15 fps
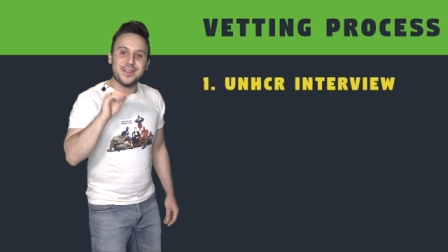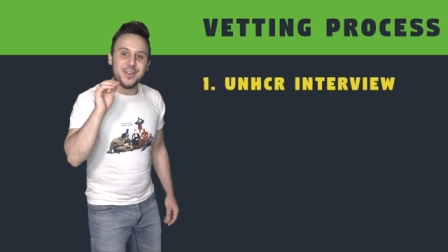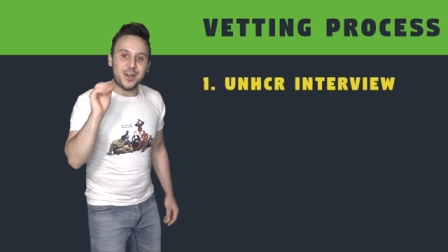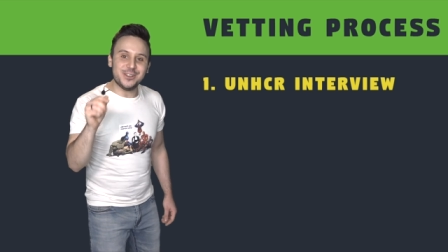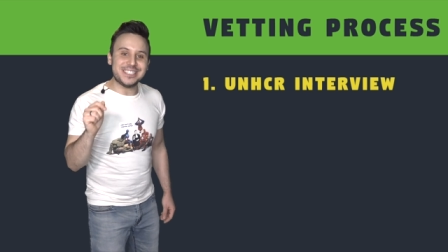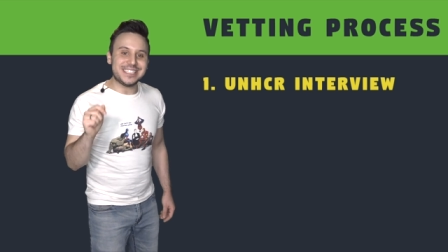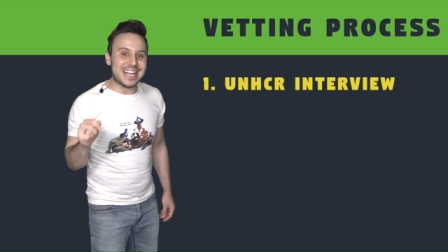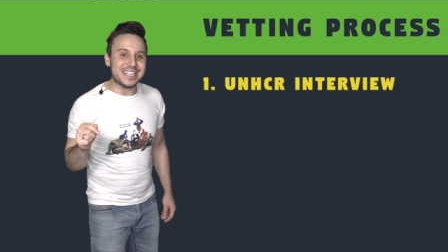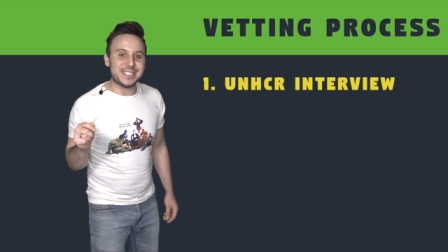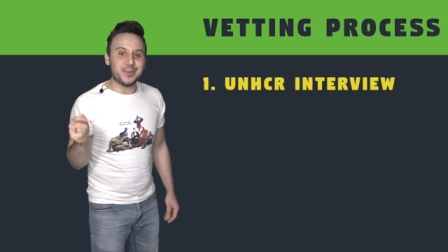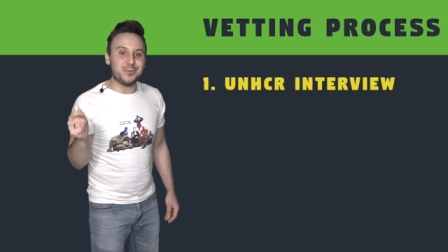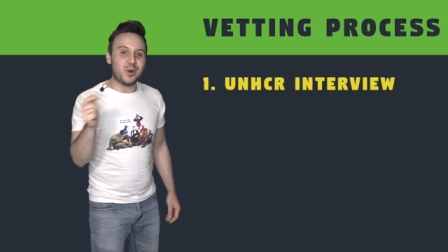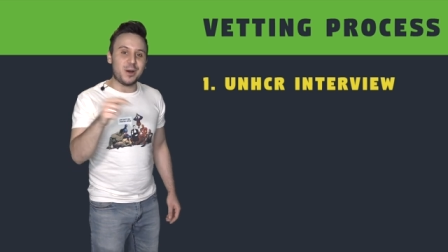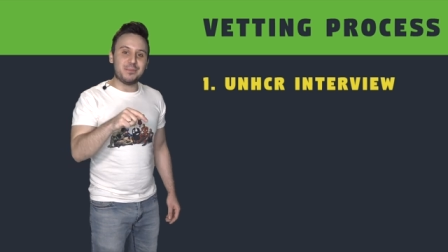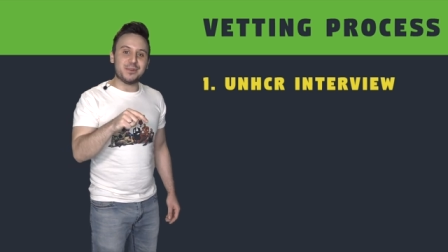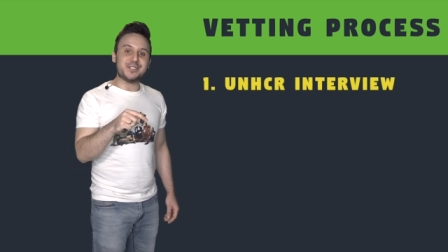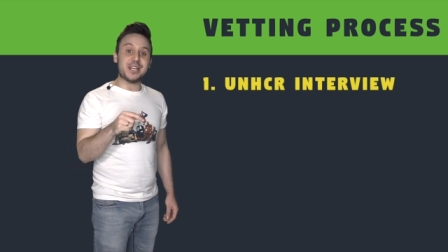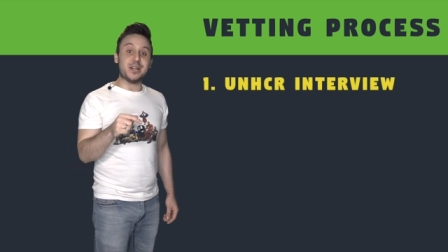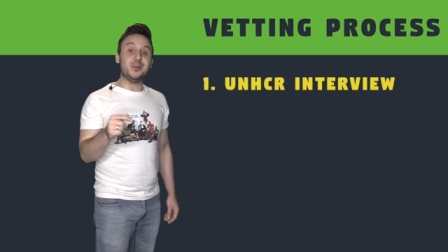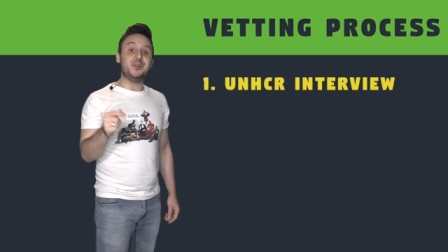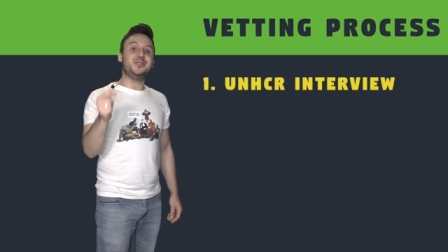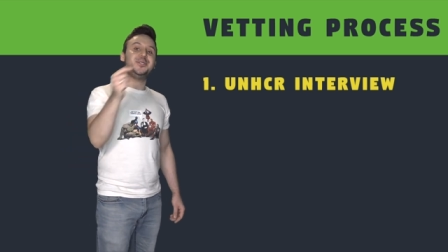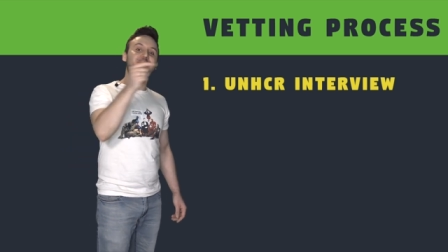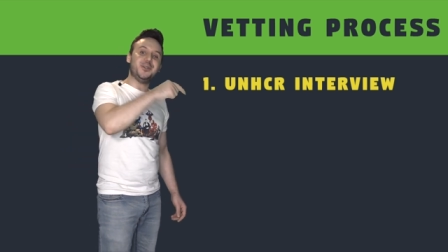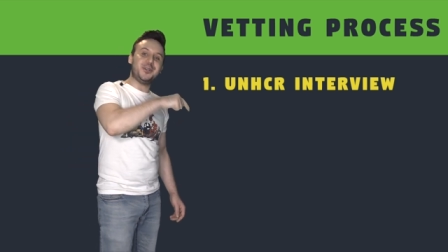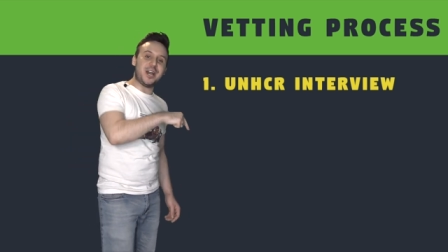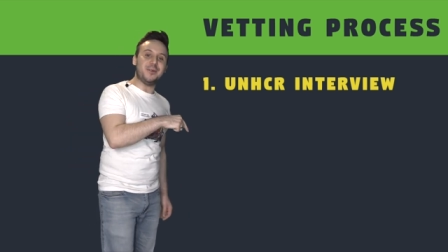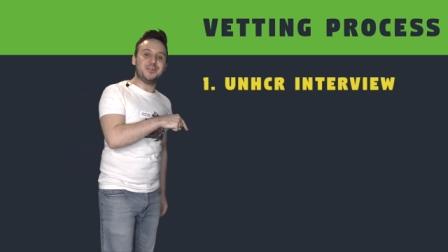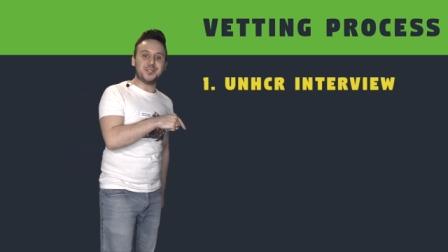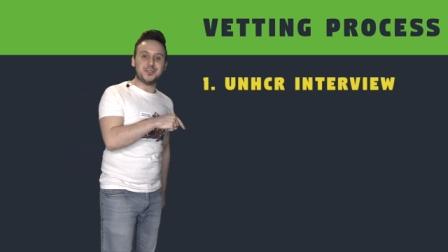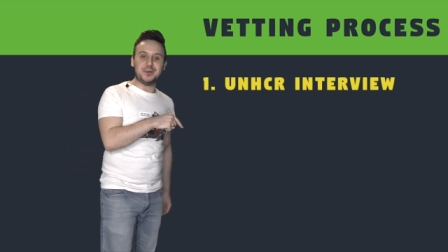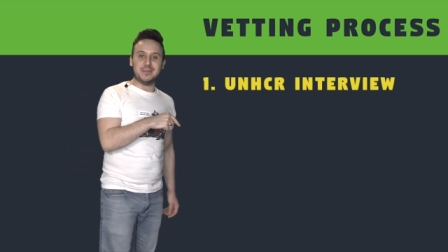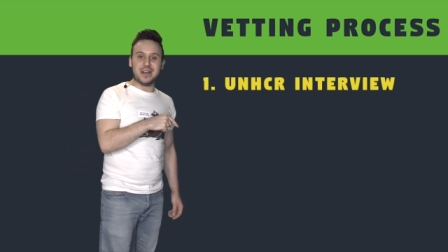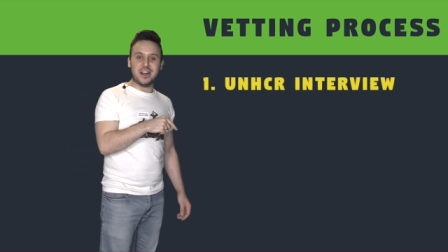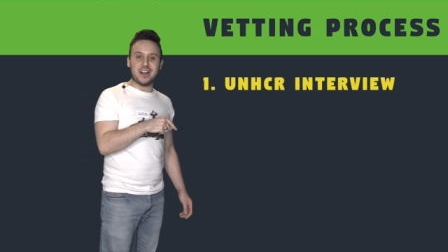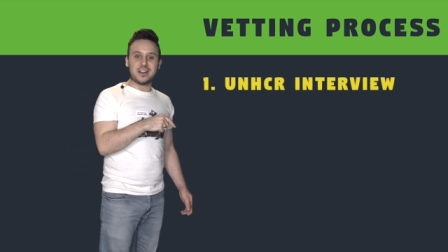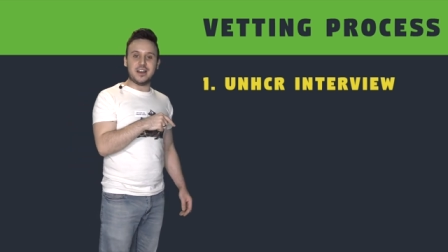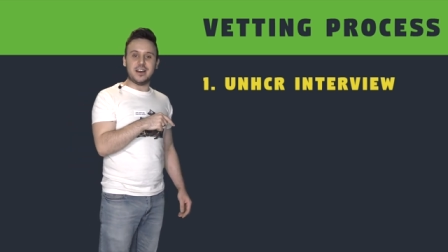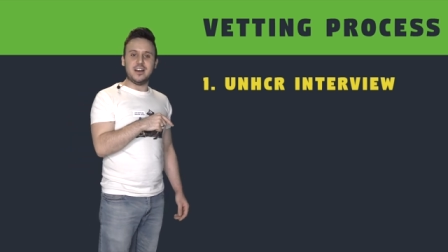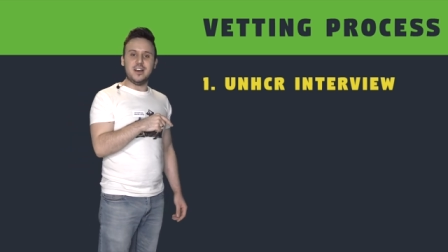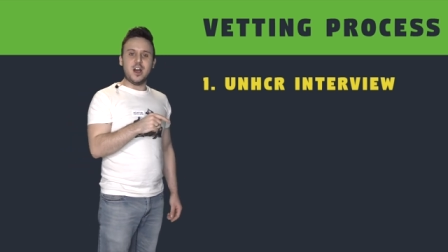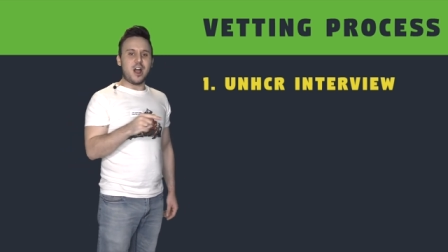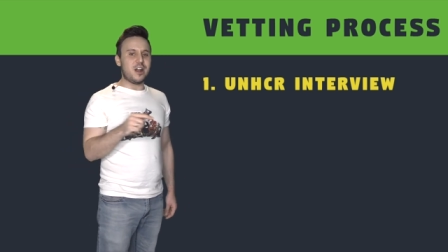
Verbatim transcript: those less than 1% who do come to America